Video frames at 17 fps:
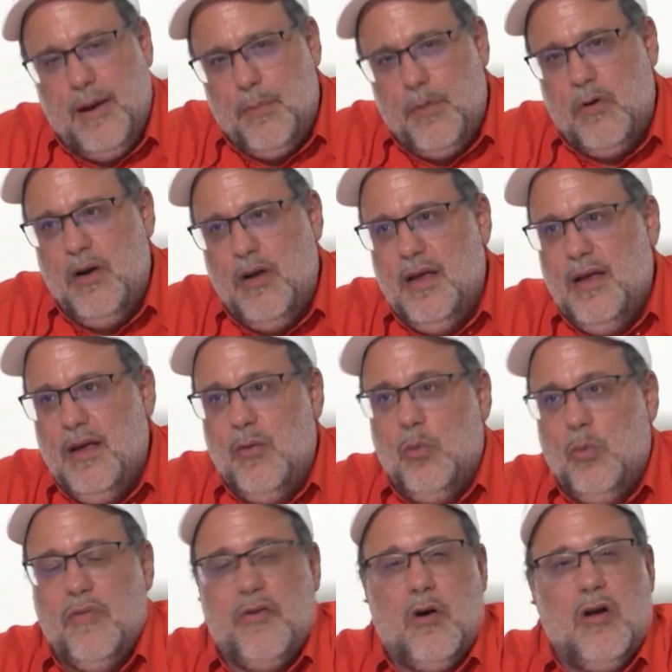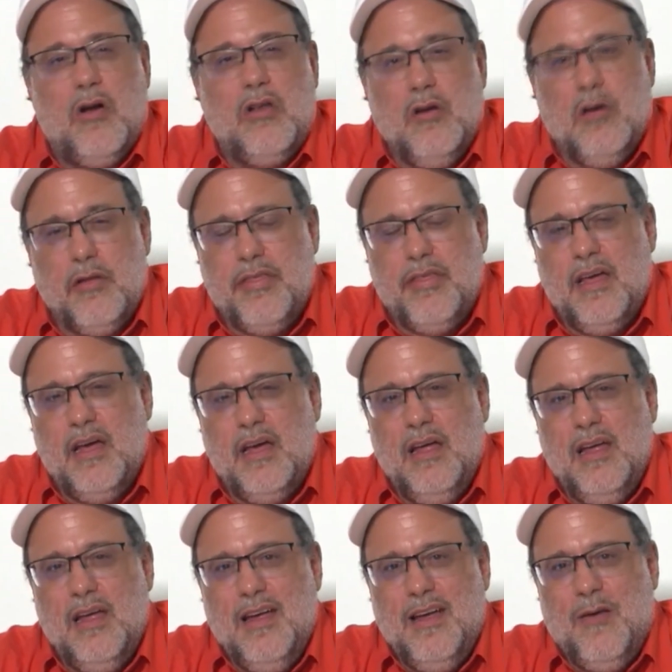you come out so late.
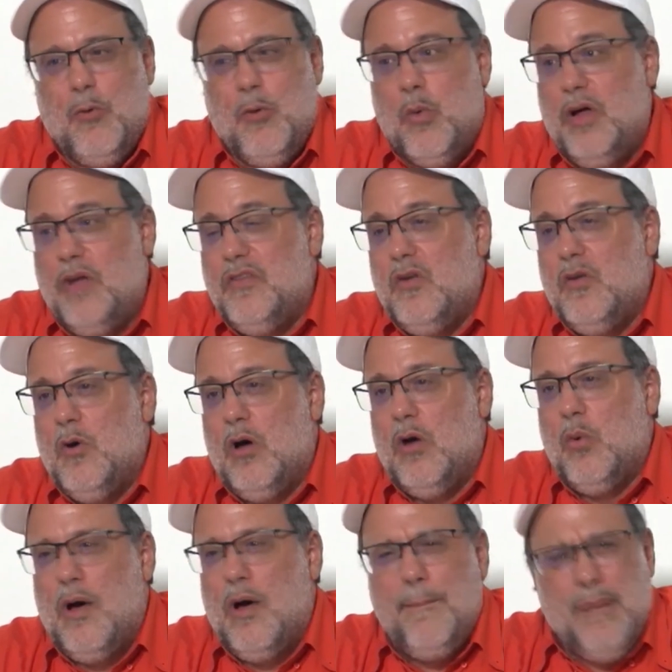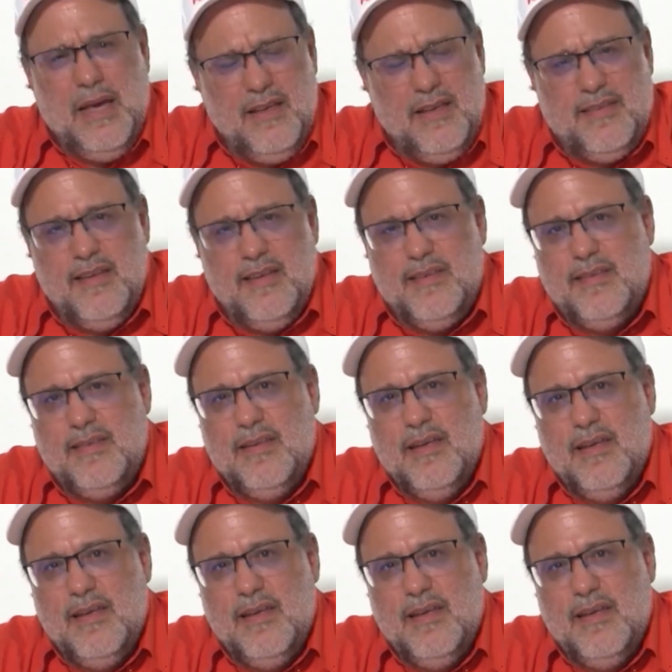You understand me? You can't fool